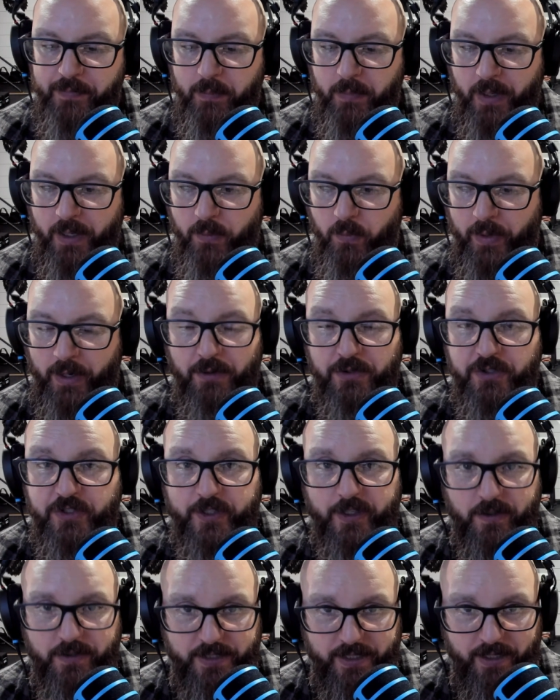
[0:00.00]
But when I was
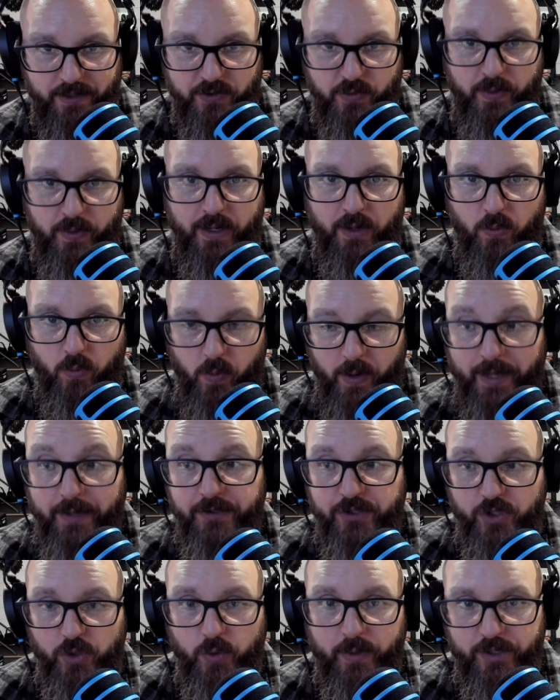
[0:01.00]
13 is when I
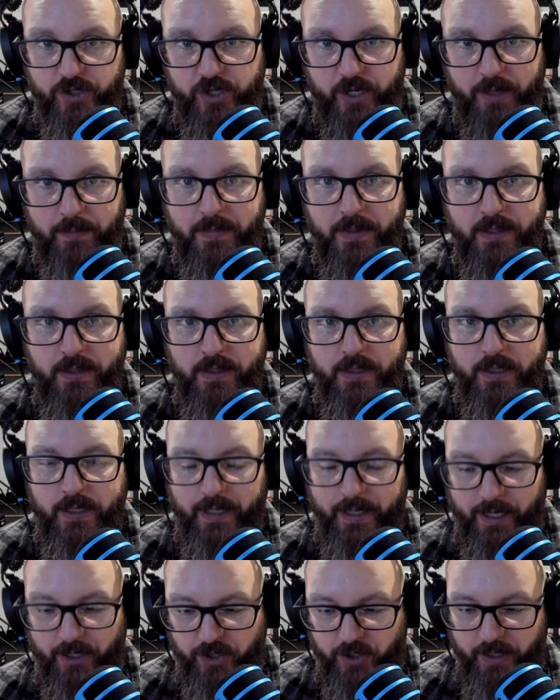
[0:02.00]
went to a gym
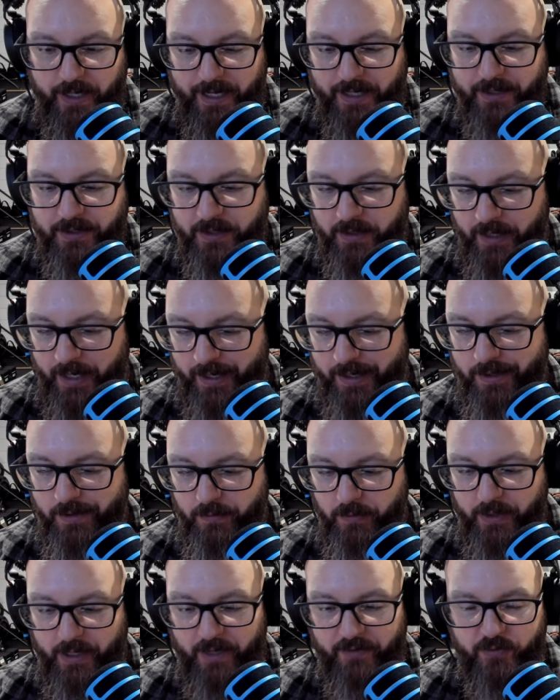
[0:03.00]
and actually got to like
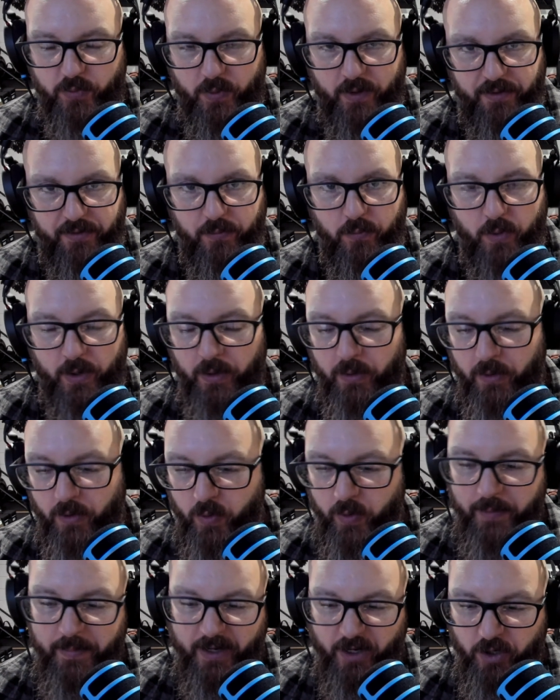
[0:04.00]
lift with real
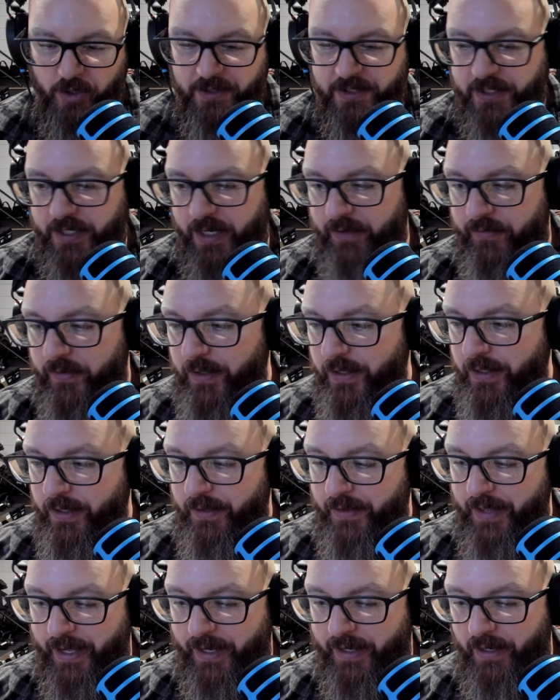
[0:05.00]
equipment, good stuff,
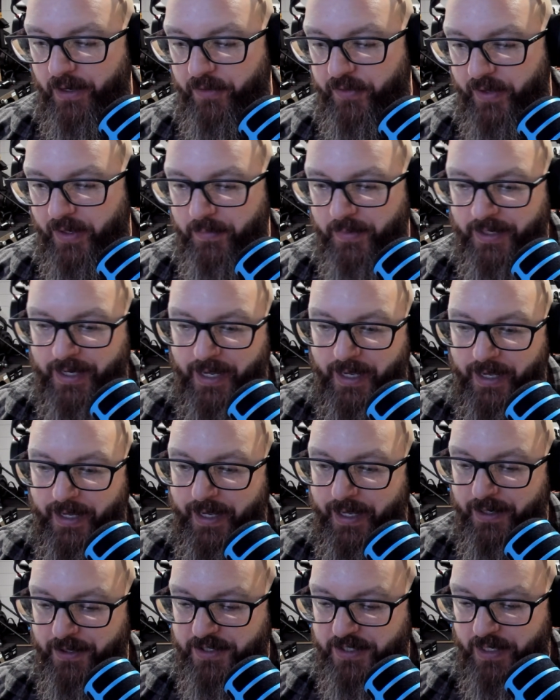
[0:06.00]
that kind of thing. But yeah, I
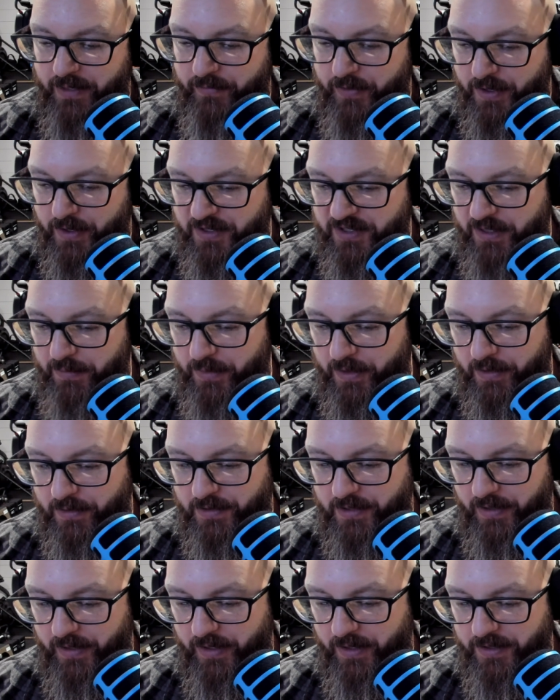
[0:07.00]
had a set very similar
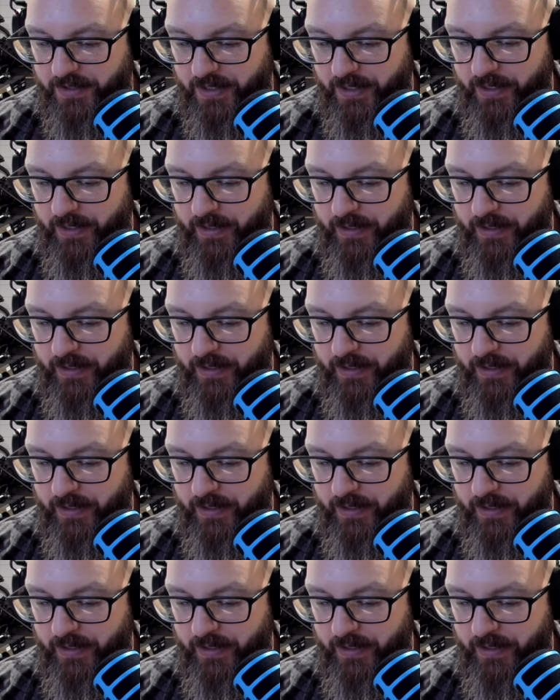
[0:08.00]
to this,